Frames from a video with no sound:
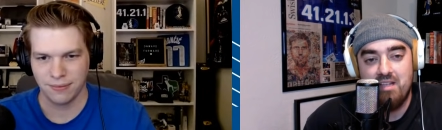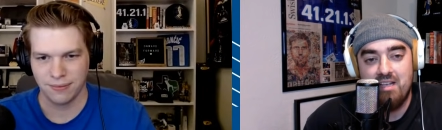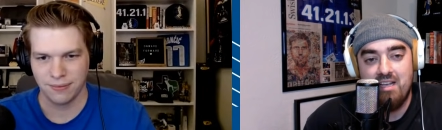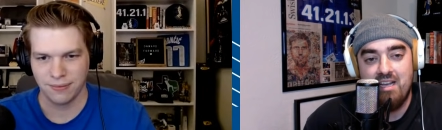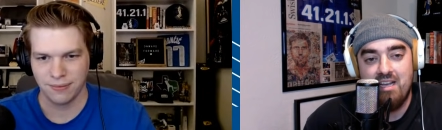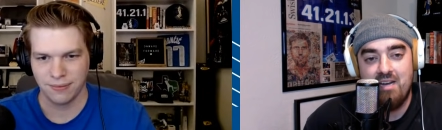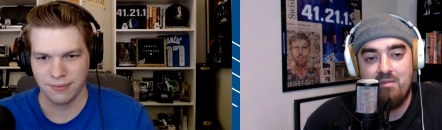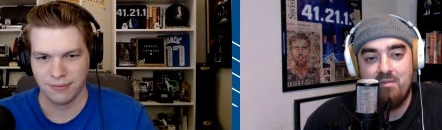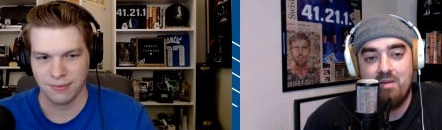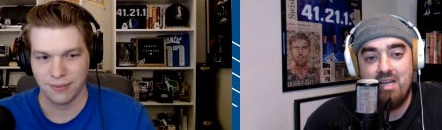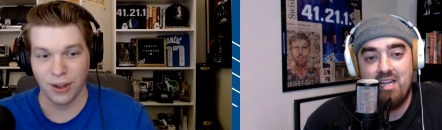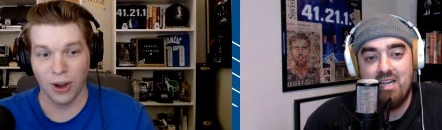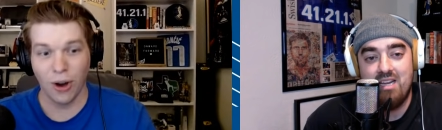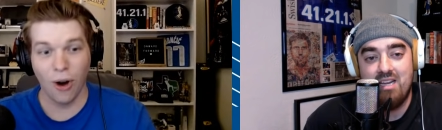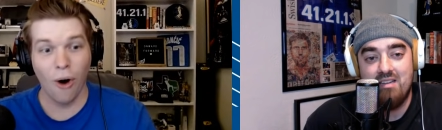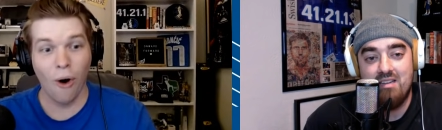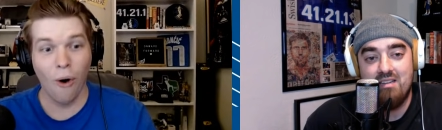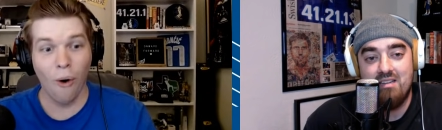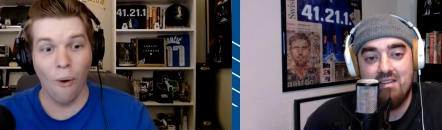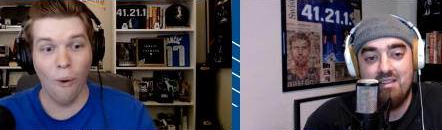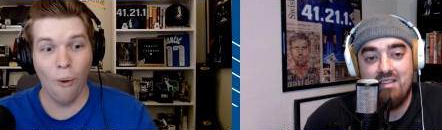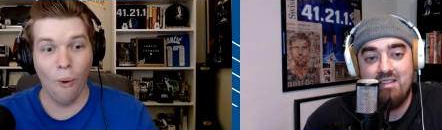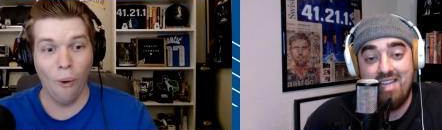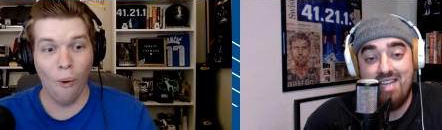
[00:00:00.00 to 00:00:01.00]
Speaker 1: and I'm like,
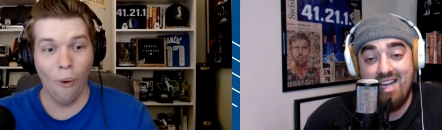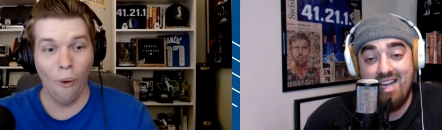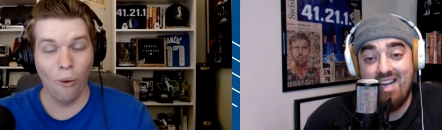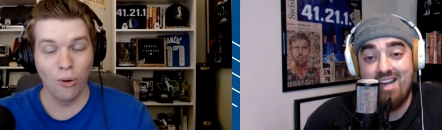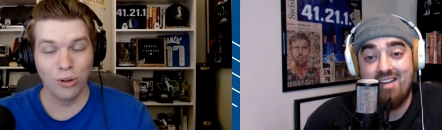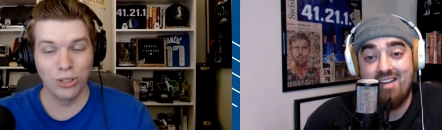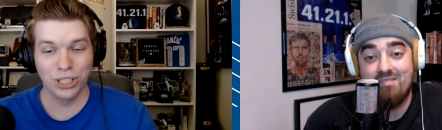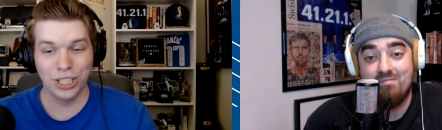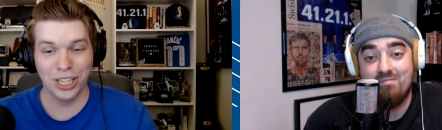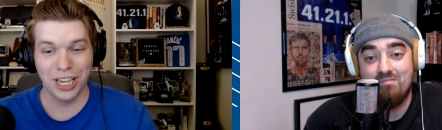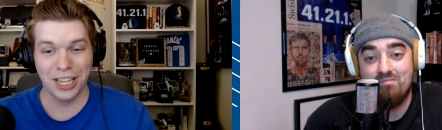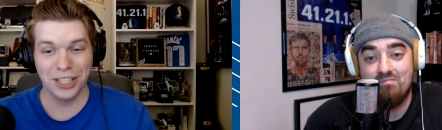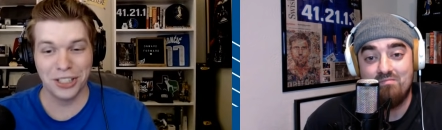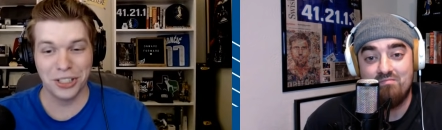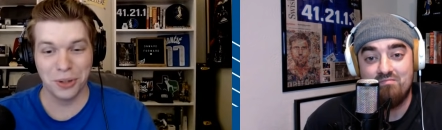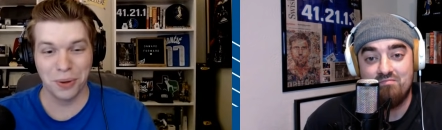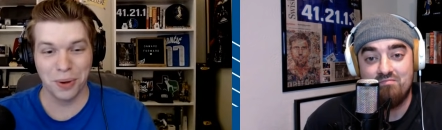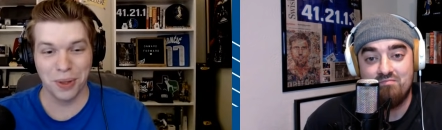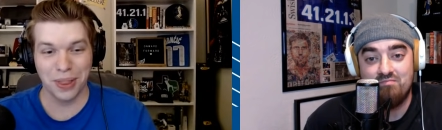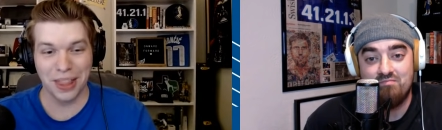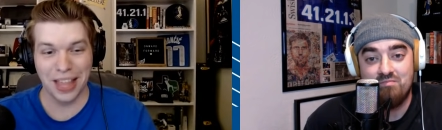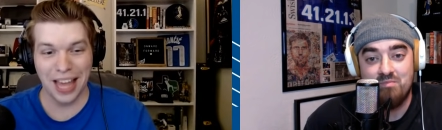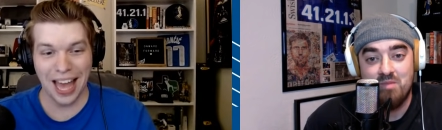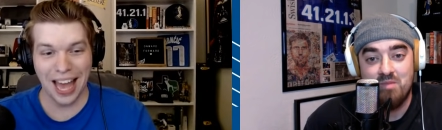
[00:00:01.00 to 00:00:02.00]
Oh, yeah. she hit
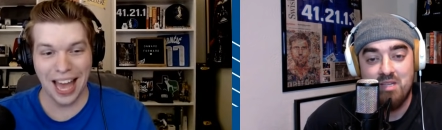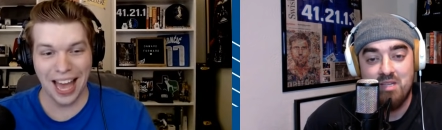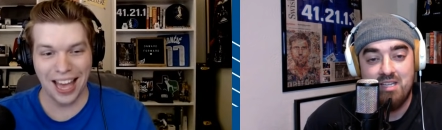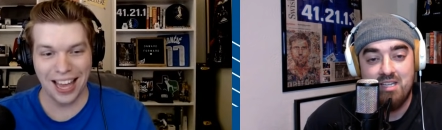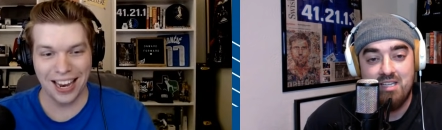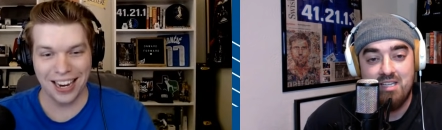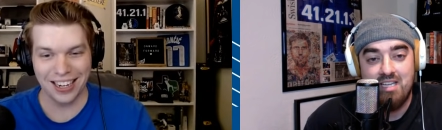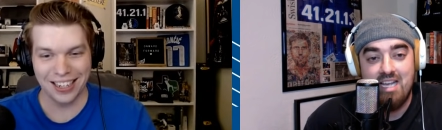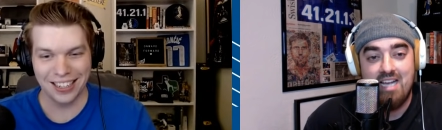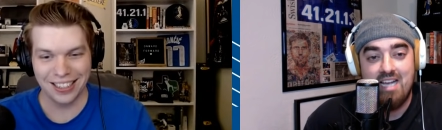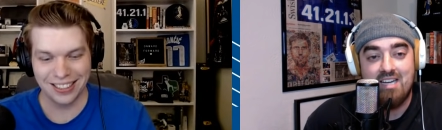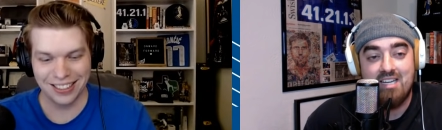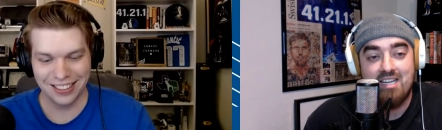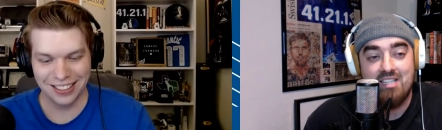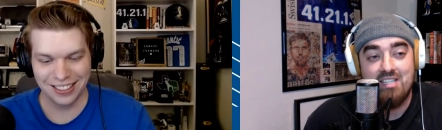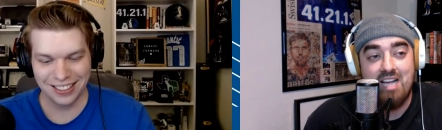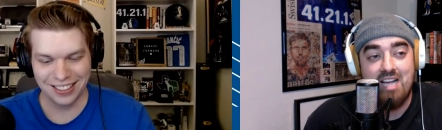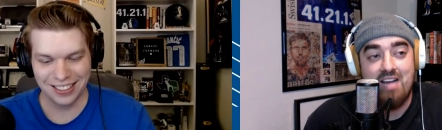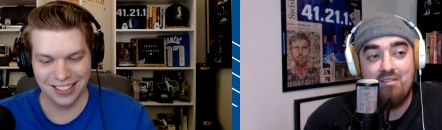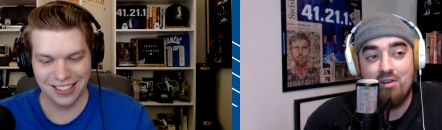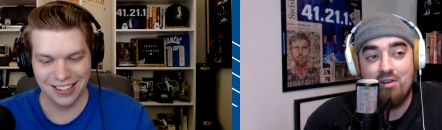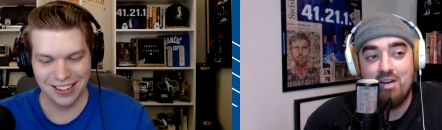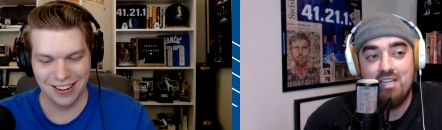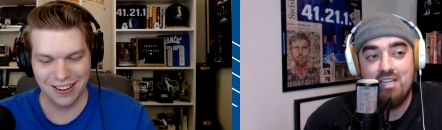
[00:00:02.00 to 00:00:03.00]
you with that? Yeah, because
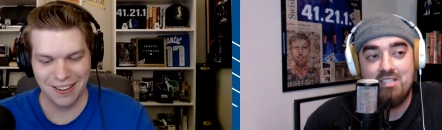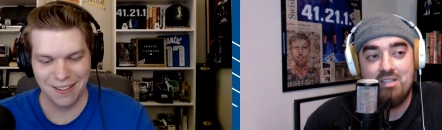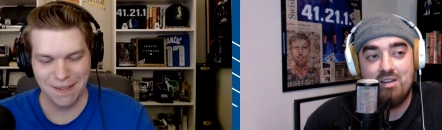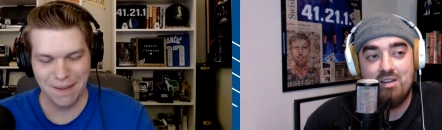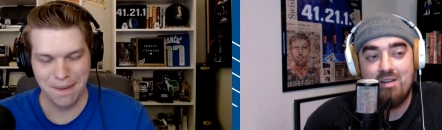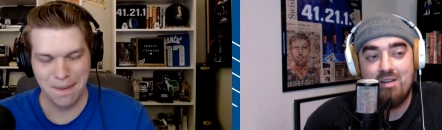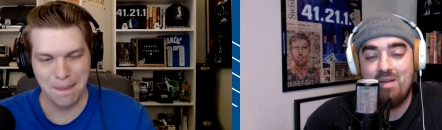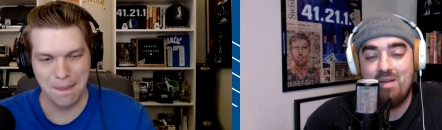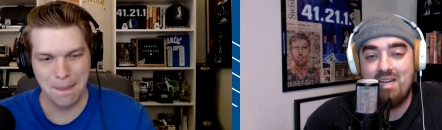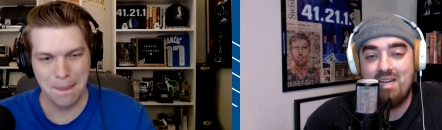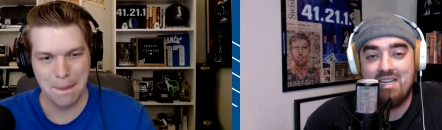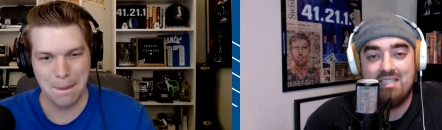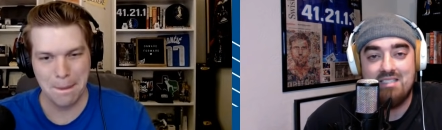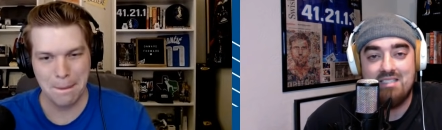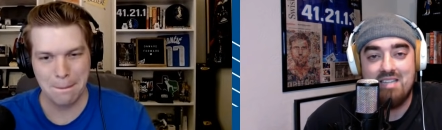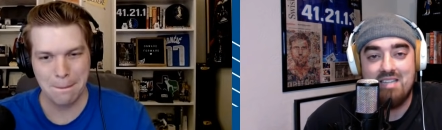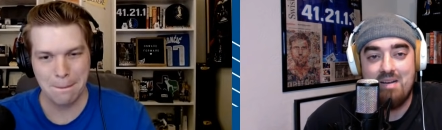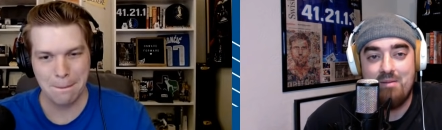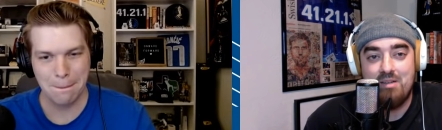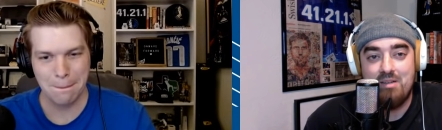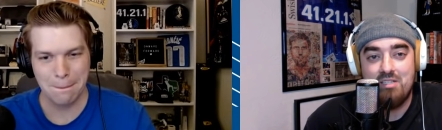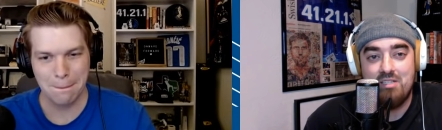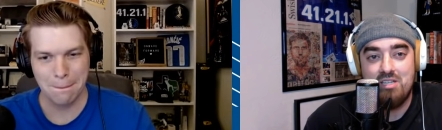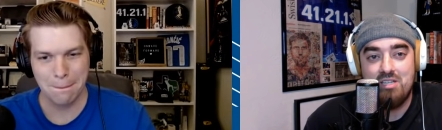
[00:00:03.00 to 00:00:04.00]
I've already told her, I'm like, it's
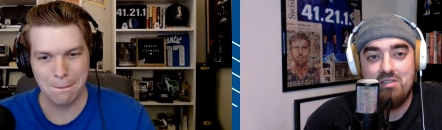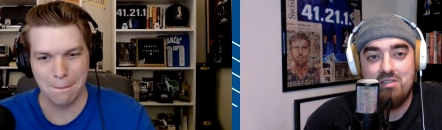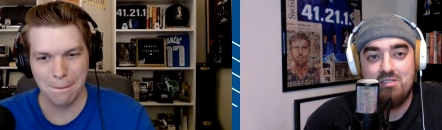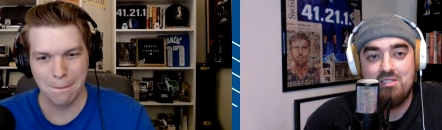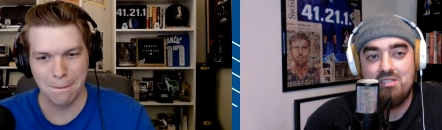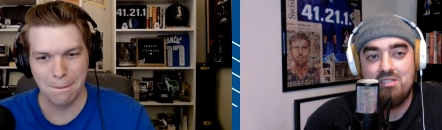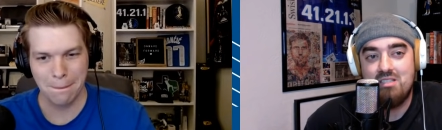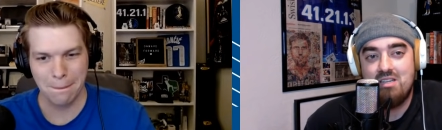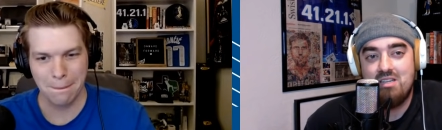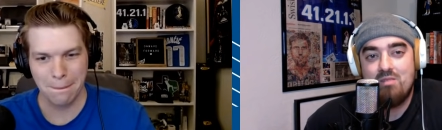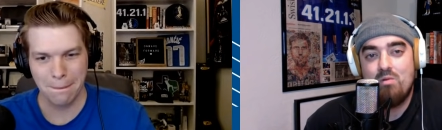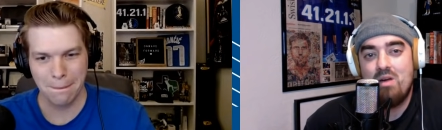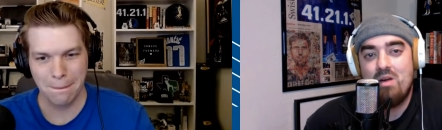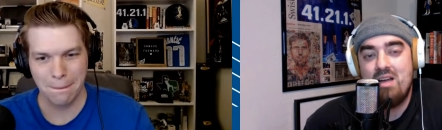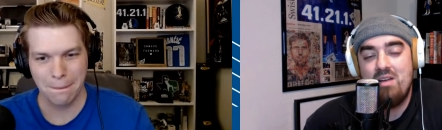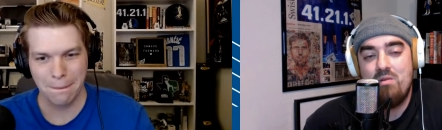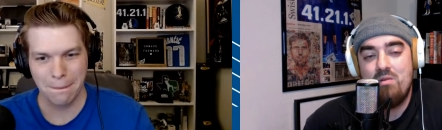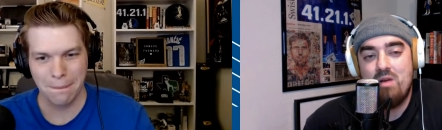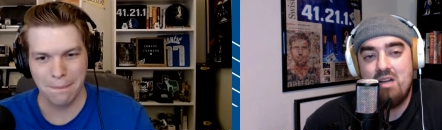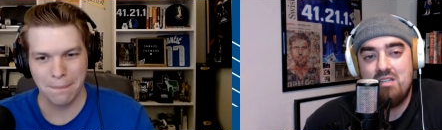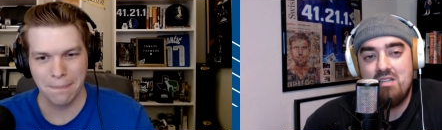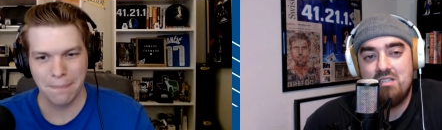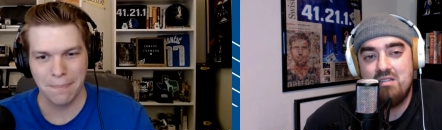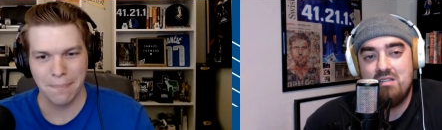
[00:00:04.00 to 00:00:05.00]
not my show. And she's like, why are
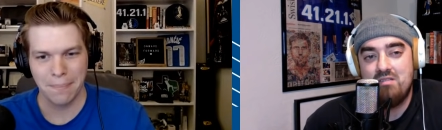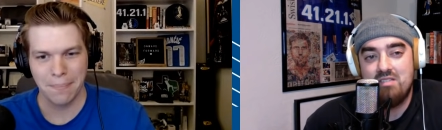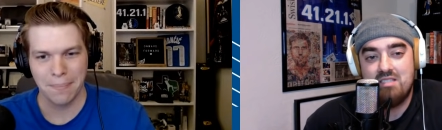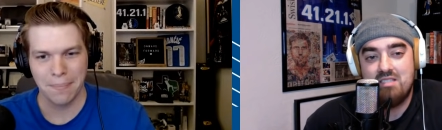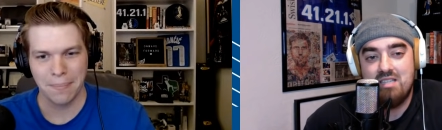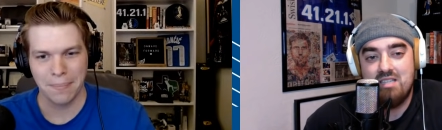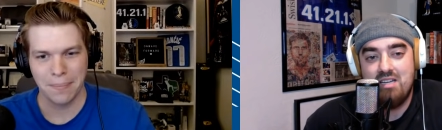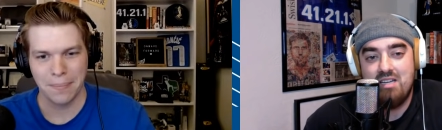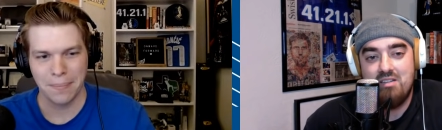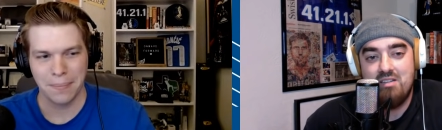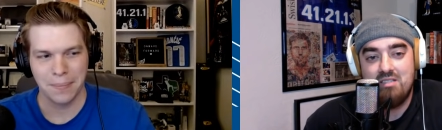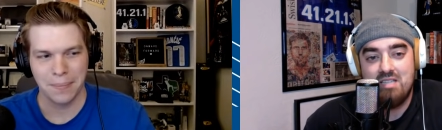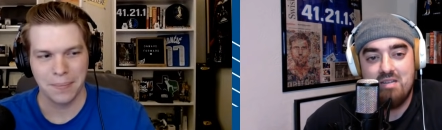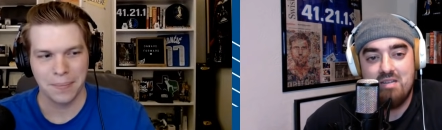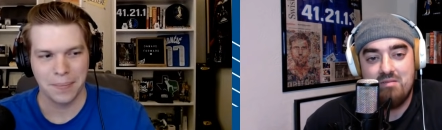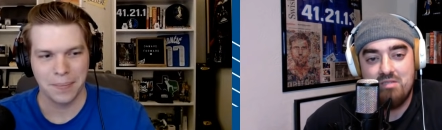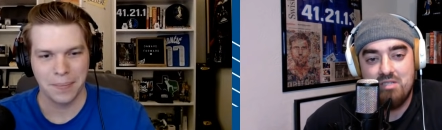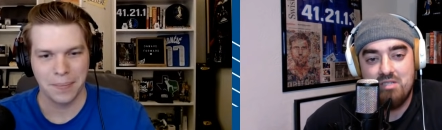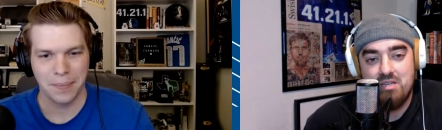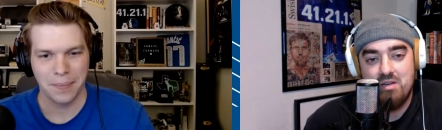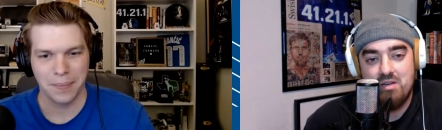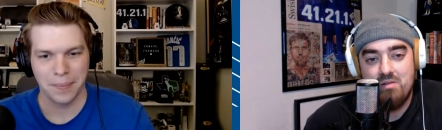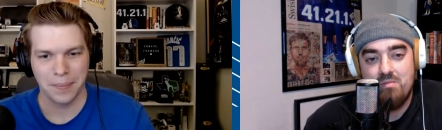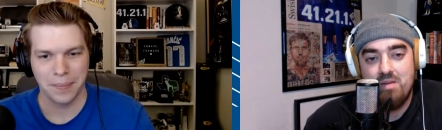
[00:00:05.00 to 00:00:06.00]
you watching if it's not your type
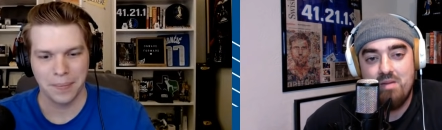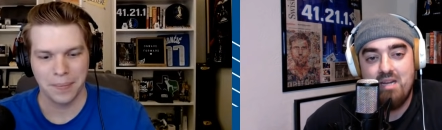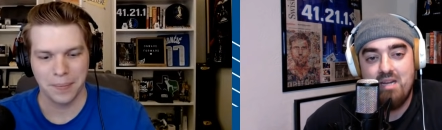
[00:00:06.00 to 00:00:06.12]
of show? I'm